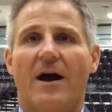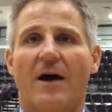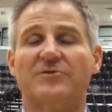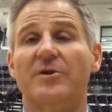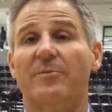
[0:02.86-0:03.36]

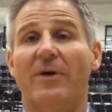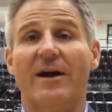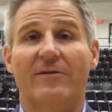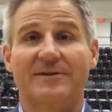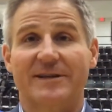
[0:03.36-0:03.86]
I was really
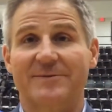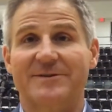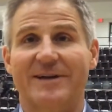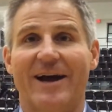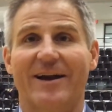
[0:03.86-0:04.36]
proud of our team
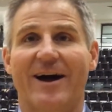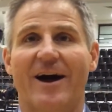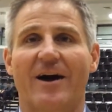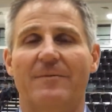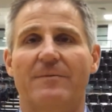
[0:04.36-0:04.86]
tonight.
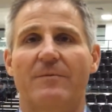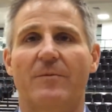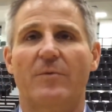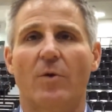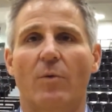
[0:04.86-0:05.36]
Uh,
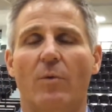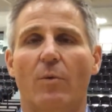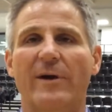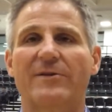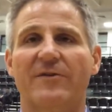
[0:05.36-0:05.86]

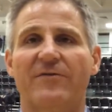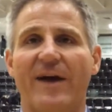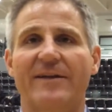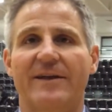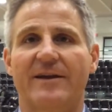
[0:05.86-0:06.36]
you know, we
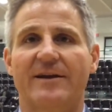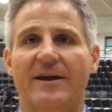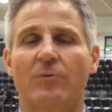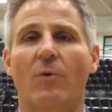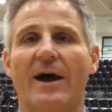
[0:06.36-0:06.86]
defended
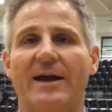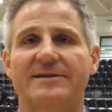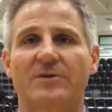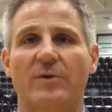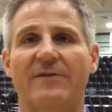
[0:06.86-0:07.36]
in
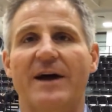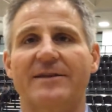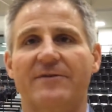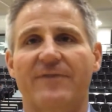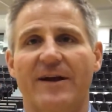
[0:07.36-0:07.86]
ways that we have
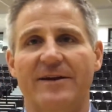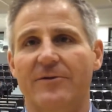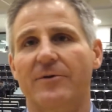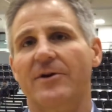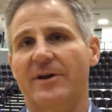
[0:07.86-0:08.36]
not defended
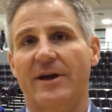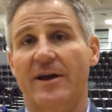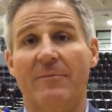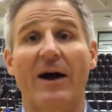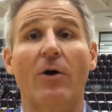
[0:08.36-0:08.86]
really
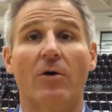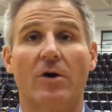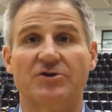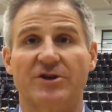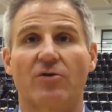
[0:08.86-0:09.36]
in my whole
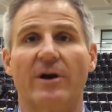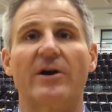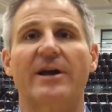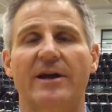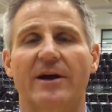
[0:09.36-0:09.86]
coaching career
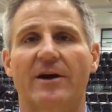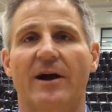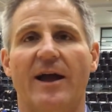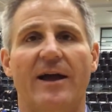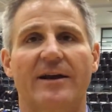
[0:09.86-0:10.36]
here.
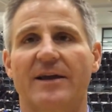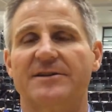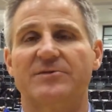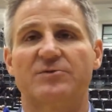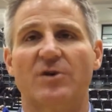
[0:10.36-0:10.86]
And again,
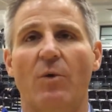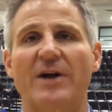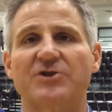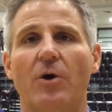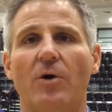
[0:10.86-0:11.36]
to, to
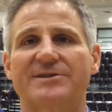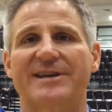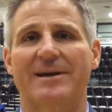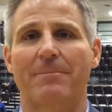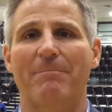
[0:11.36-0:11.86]
watch a whole
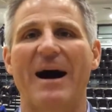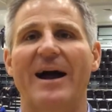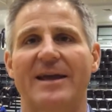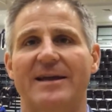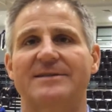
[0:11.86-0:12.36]
team
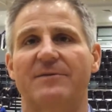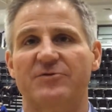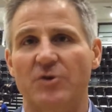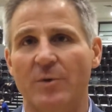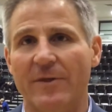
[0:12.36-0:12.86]
buy into
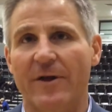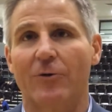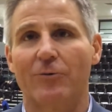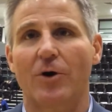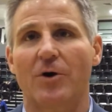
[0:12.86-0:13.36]
doing their
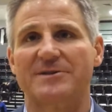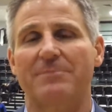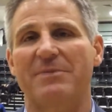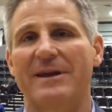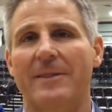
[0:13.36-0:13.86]
roles
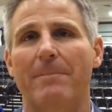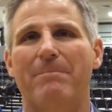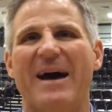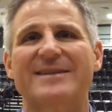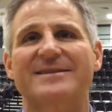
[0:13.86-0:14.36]
and being the
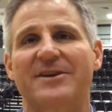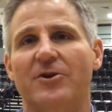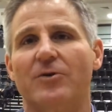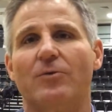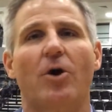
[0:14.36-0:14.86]
best
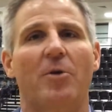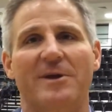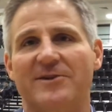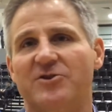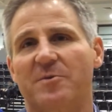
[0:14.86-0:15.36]
in your role,
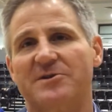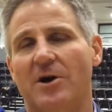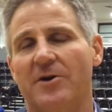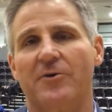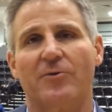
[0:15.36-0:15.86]
being a
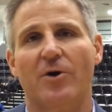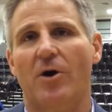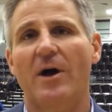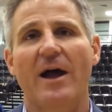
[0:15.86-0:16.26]
superstar in your role,